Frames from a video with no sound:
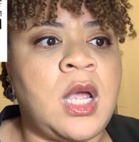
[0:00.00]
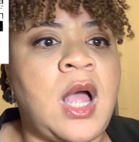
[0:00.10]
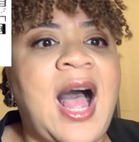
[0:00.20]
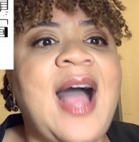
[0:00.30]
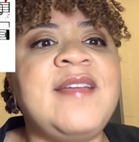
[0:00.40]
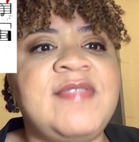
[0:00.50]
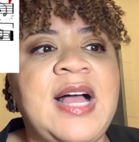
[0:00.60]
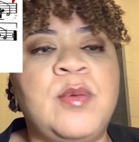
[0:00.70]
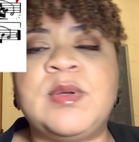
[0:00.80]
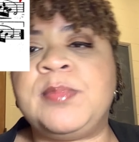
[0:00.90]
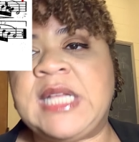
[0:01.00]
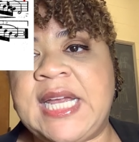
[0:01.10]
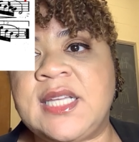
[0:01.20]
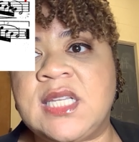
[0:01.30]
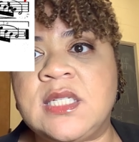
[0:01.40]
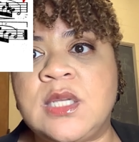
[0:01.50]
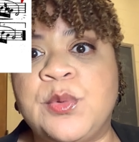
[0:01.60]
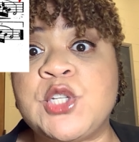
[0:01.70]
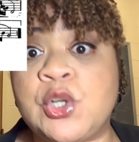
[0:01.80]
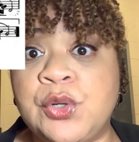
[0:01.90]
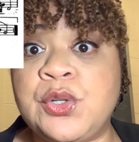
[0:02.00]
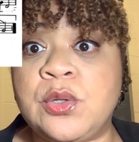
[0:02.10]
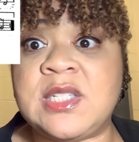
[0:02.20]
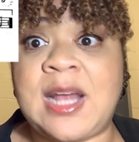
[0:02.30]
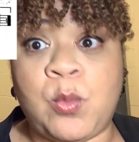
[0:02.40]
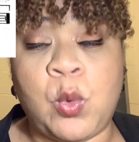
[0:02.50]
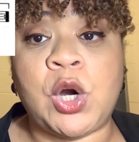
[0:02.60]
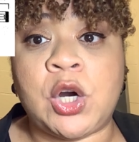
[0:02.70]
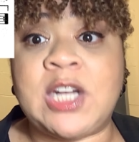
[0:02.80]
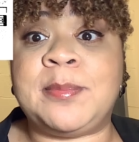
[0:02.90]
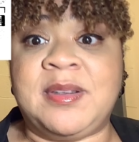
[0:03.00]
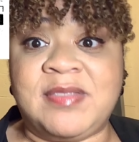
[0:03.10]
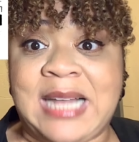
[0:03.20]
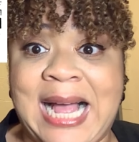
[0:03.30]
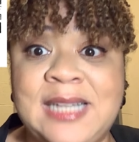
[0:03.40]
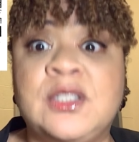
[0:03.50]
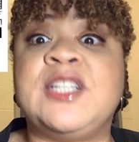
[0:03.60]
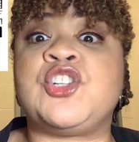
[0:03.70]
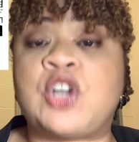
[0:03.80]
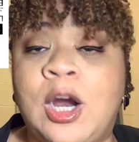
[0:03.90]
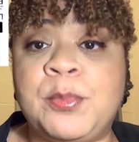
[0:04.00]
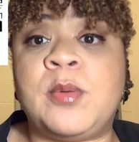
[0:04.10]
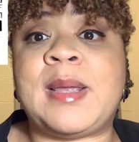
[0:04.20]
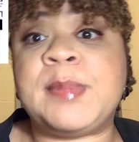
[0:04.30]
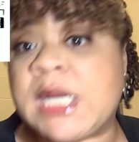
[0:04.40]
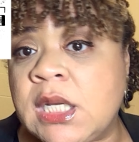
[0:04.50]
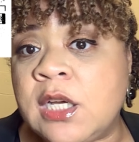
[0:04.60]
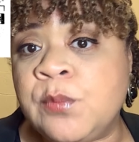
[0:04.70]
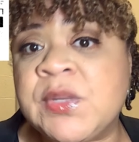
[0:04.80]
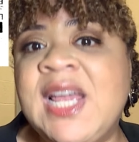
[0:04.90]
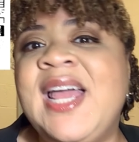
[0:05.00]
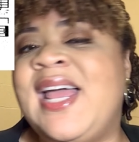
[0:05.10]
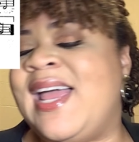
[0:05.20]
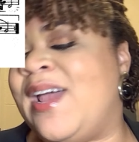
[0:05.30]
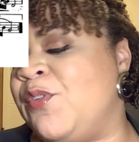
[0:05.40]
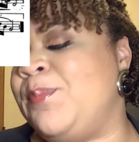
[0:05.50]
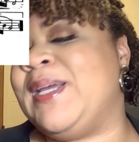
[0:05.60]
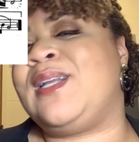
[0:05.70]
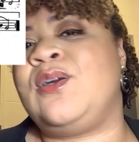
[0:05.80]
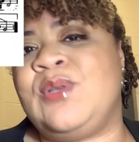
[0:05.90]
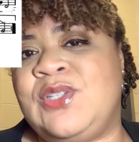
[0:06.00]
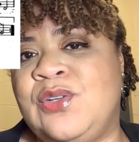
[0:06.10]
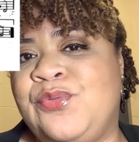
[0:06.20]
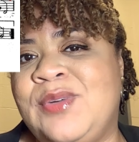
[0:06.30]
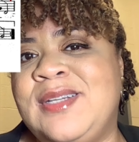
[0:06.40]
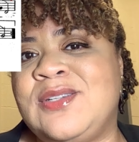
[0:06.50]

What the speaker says: I found when playing this, there were certain notes that were going to be flat and sharp on my piccolo, Every piccolo is different.